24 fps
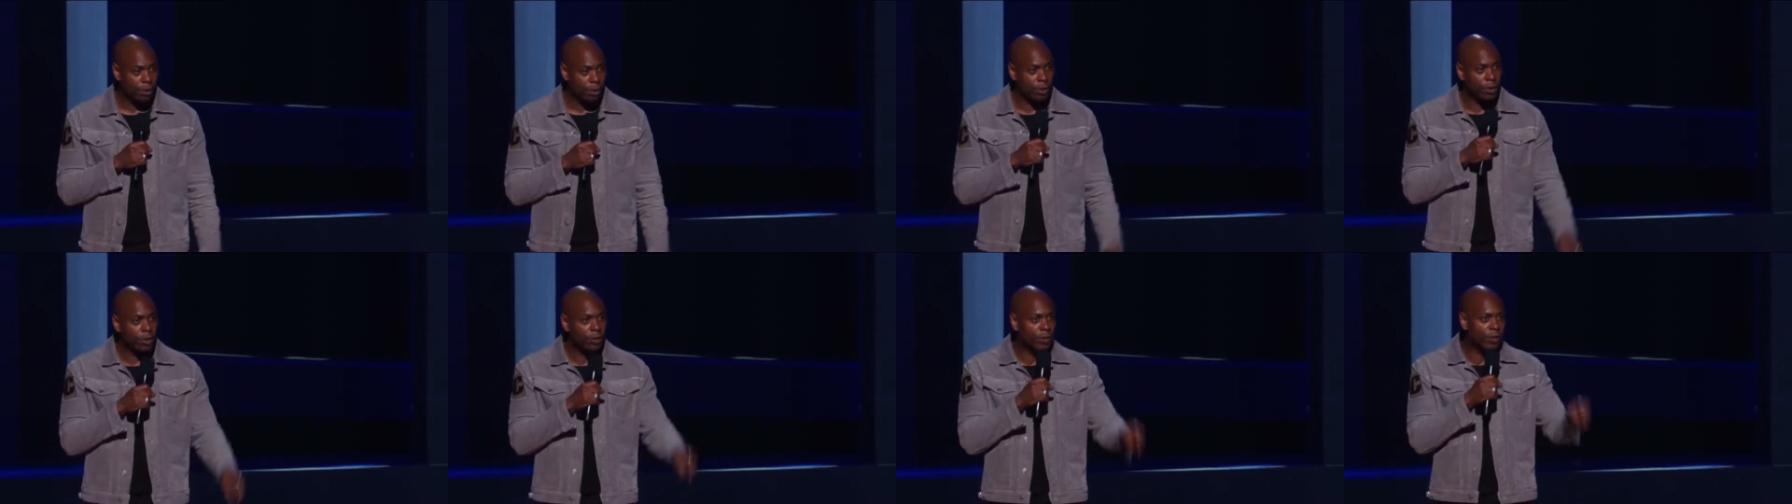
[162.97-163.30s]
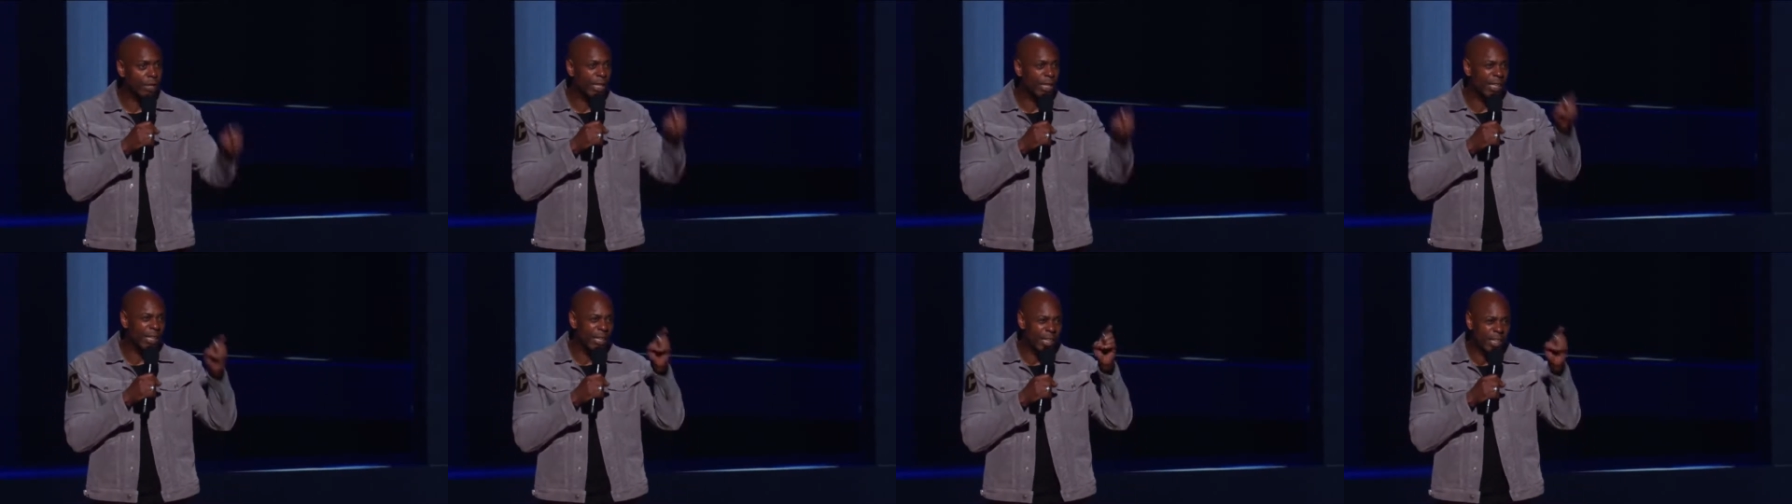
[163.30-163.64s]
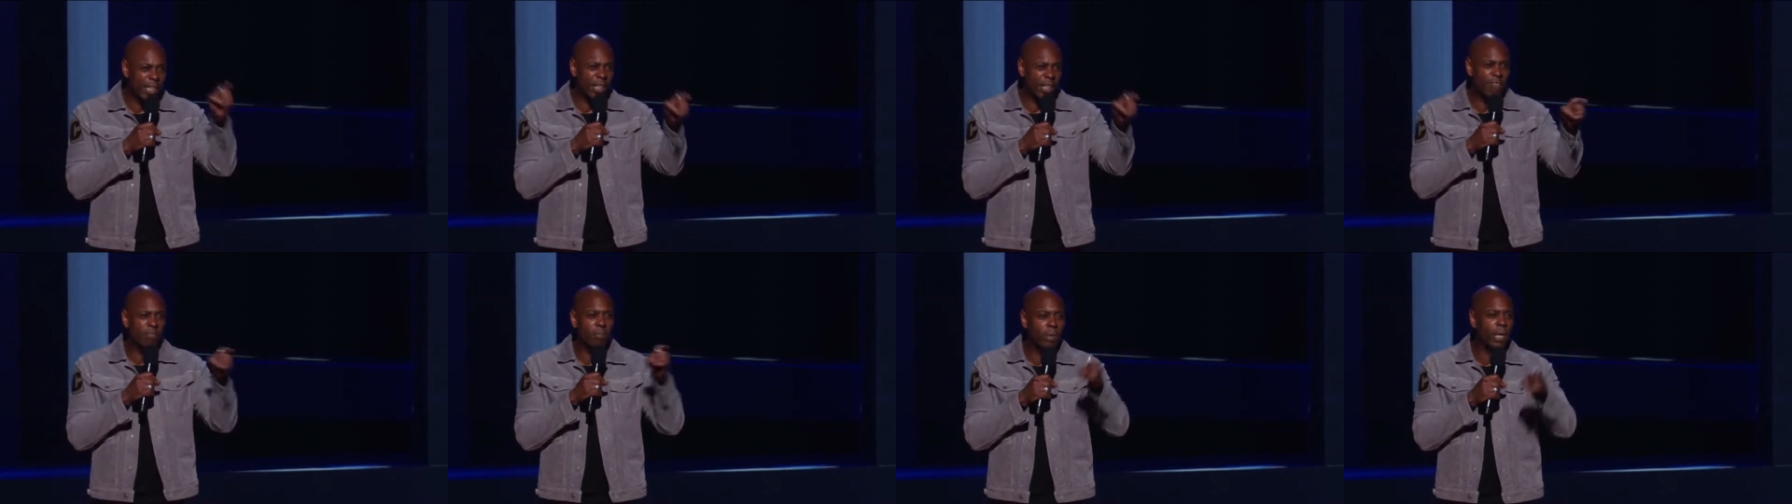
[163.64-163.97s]
She said,
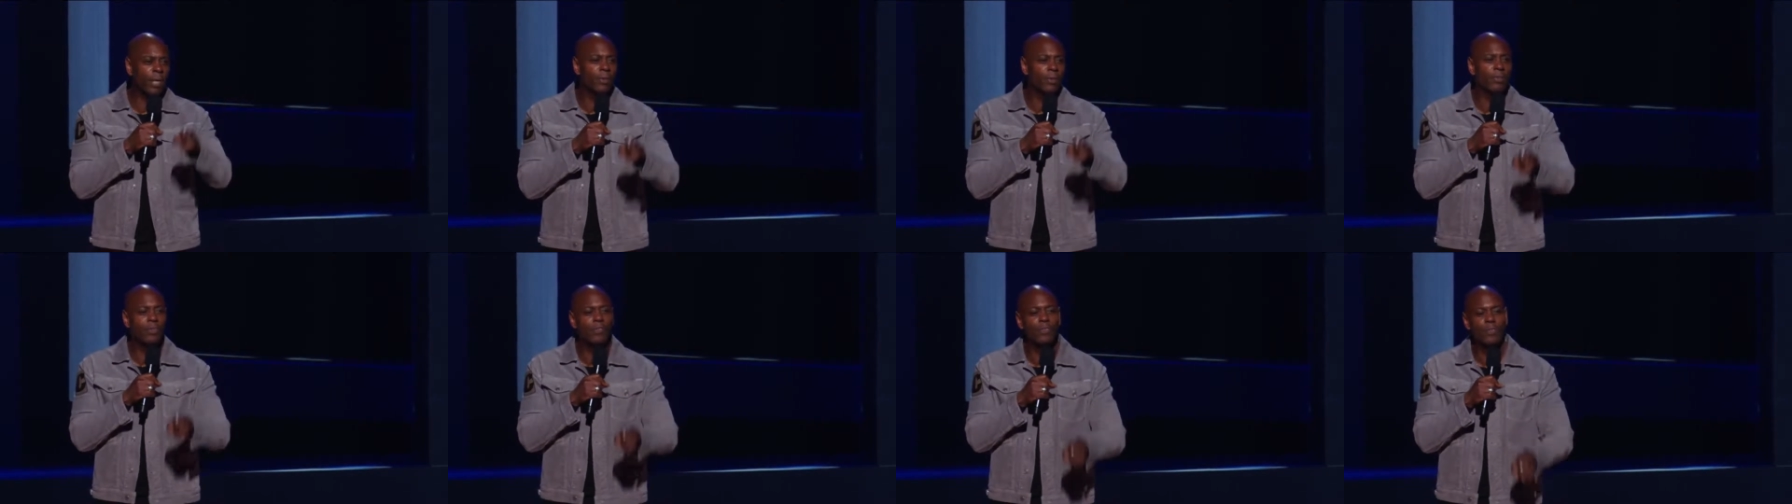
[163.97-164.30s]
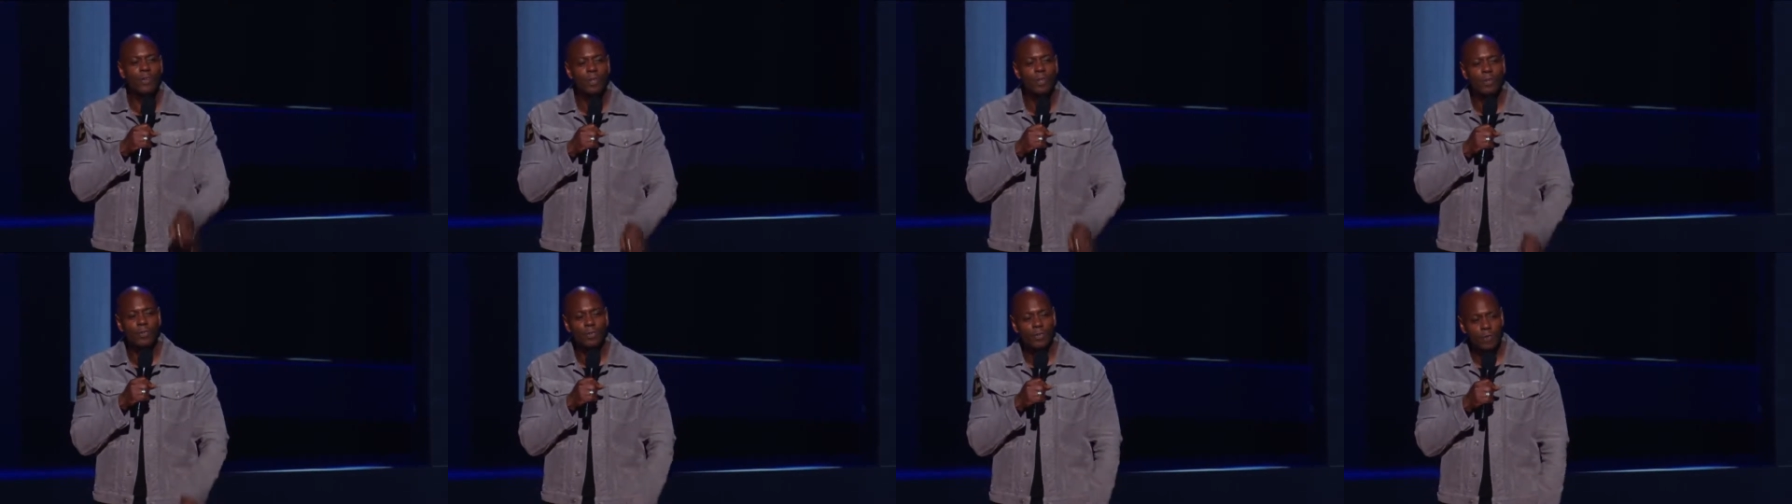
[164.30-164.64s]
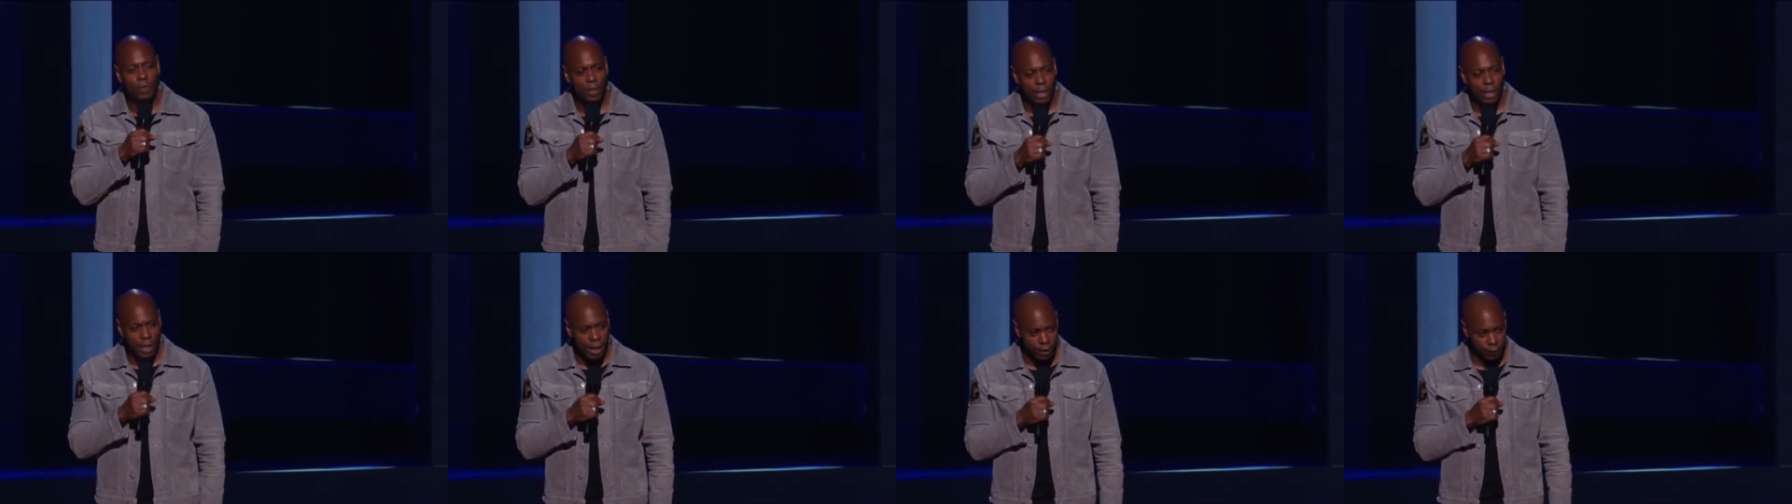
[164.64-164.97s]
Leave my
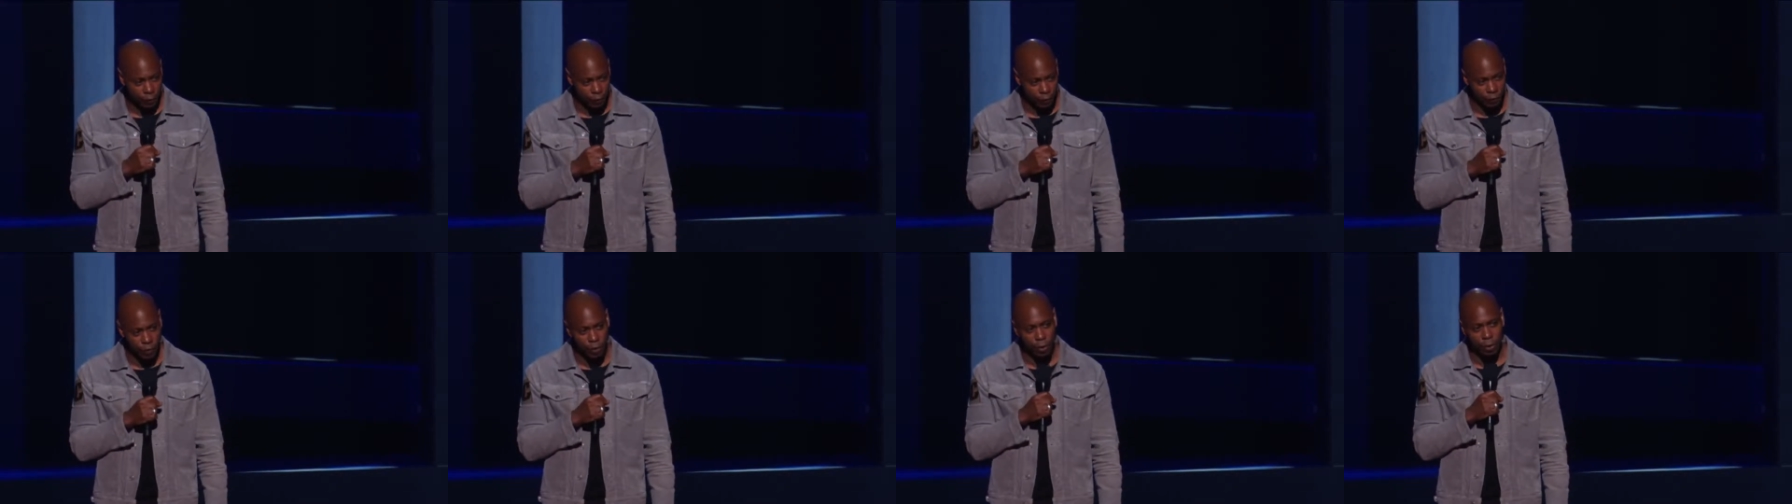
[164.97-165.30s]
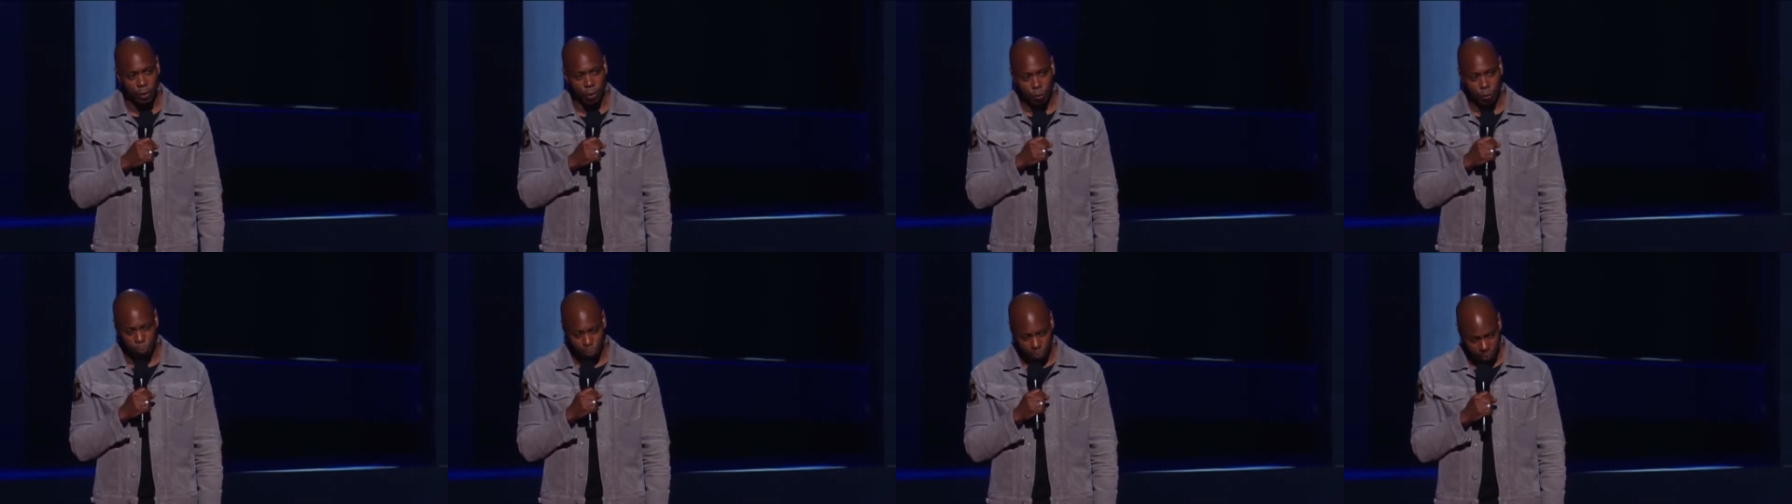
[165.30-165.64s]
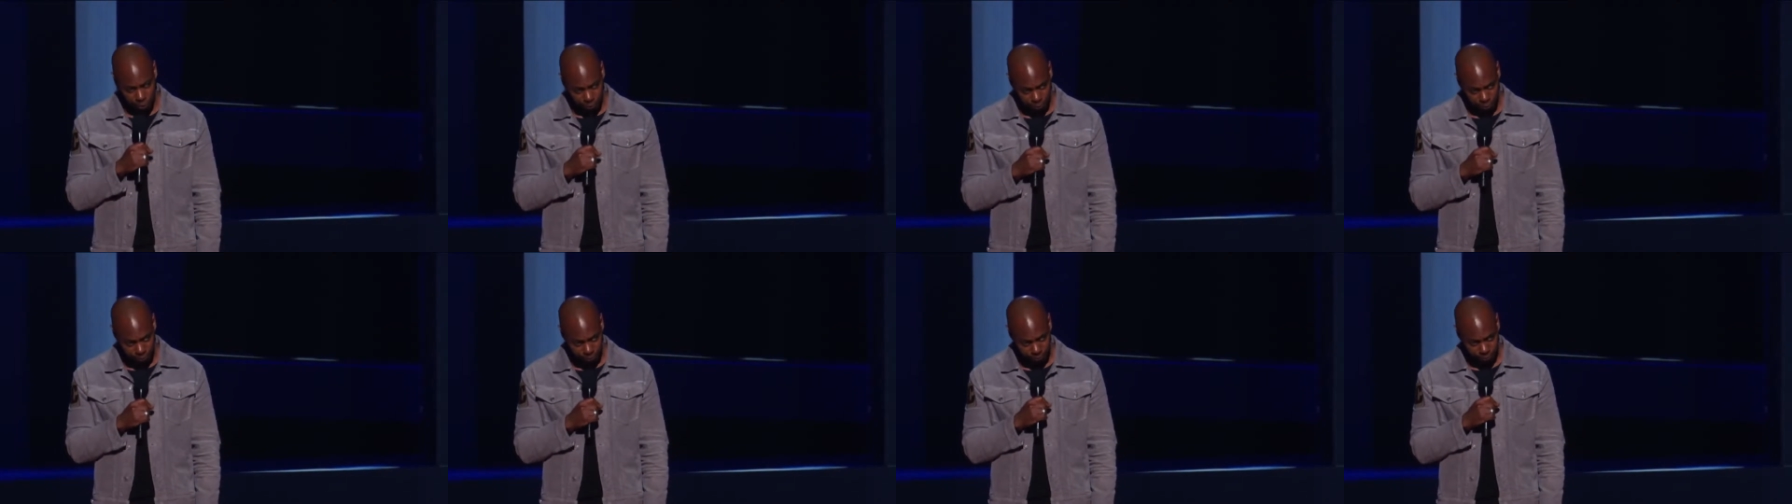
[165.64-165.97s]
son's casket
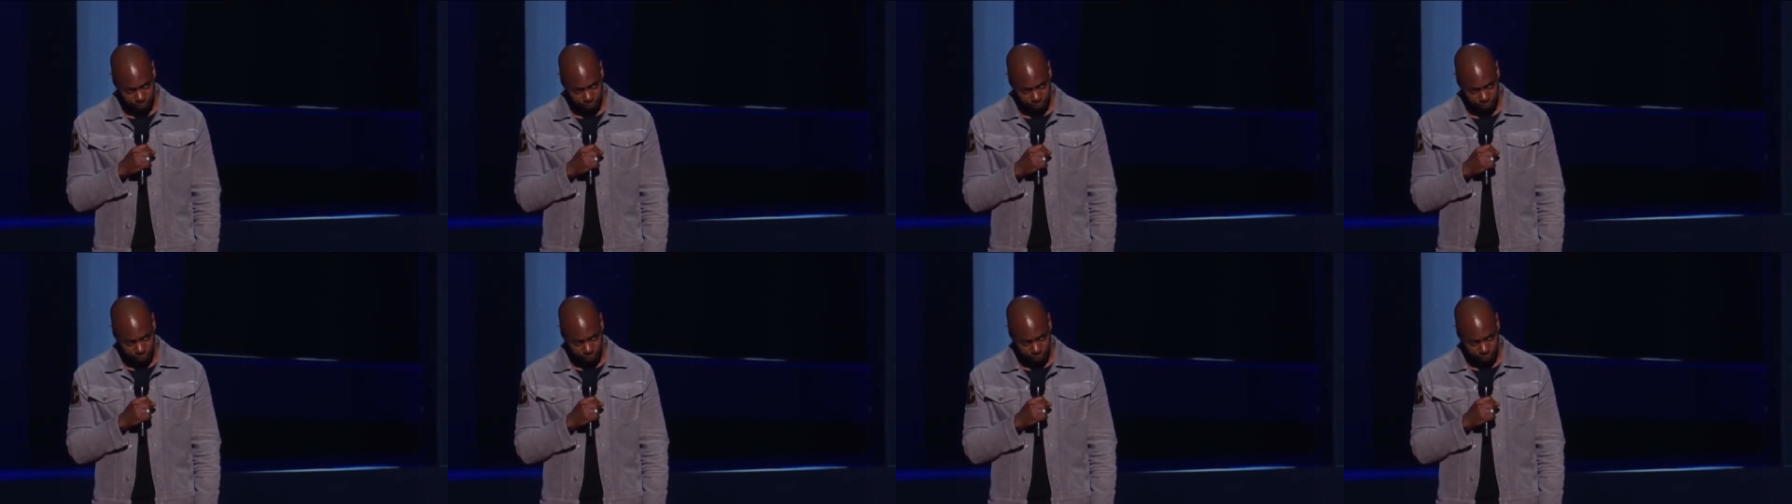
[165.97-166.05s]
open.